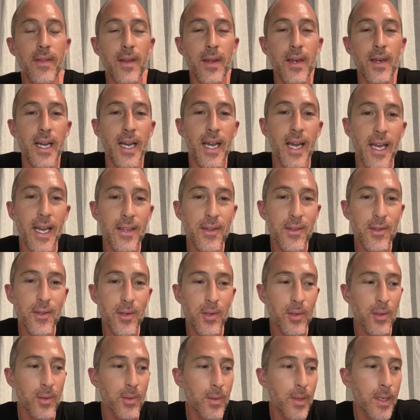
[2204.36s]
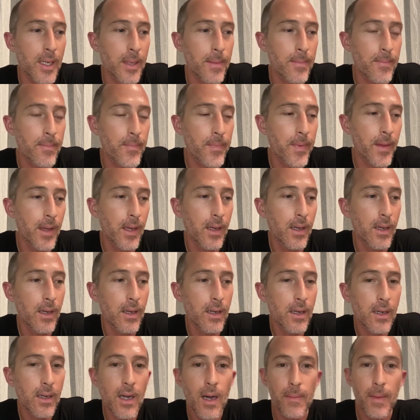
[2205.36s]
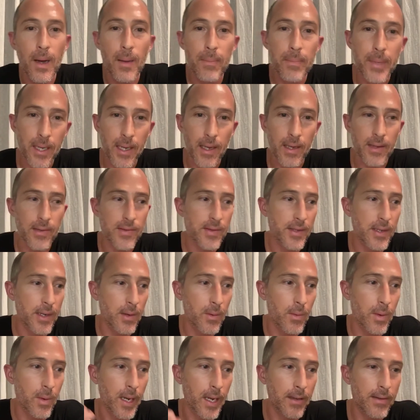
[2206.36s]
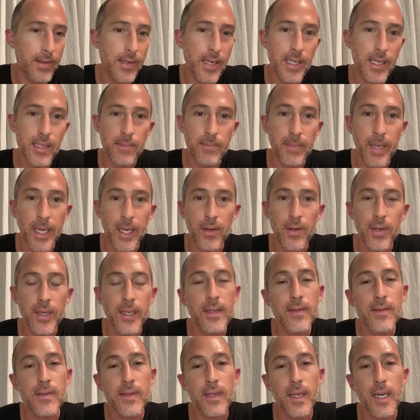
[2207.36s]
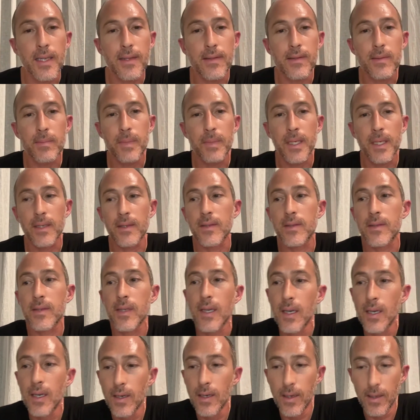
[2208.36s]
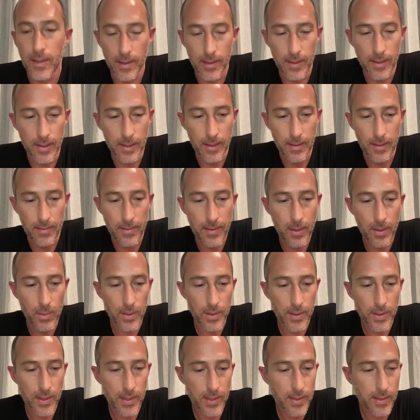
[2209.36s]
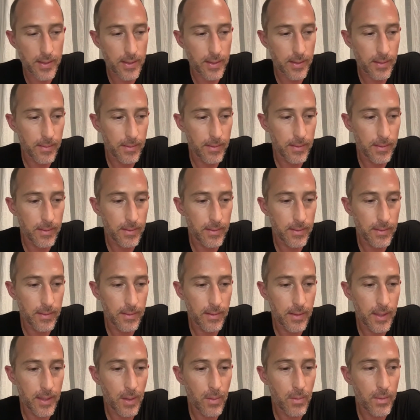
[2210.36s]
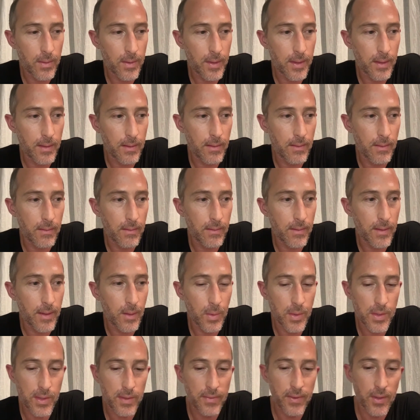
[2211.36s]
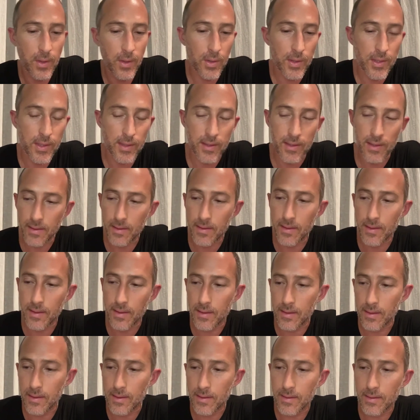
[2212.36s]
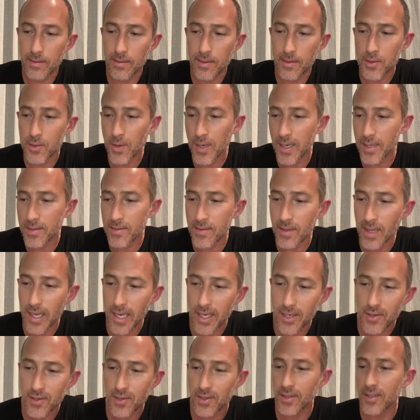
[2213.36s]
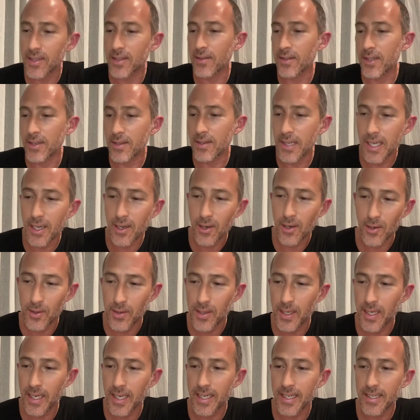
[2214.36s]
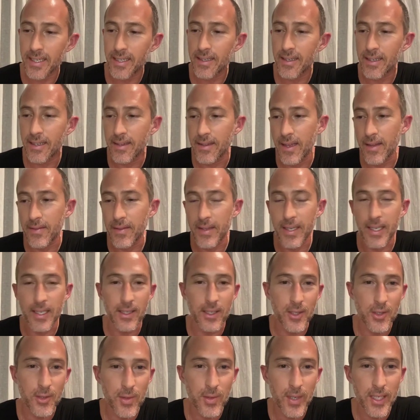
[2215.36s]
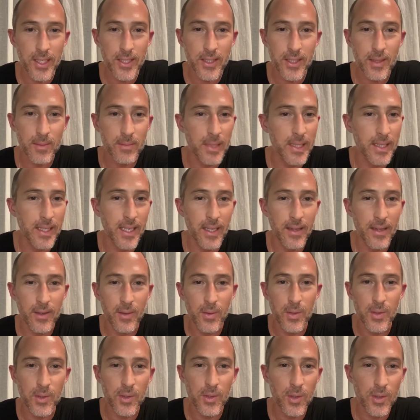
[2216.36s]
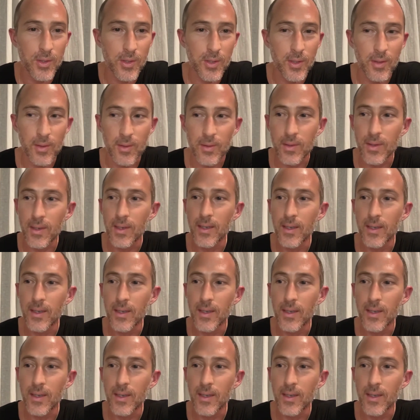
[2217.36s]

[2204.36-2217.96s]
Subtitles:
I had to come up against in a way and test my own insights, because there was of course the translation and the decoding and then the illustration, but then there was also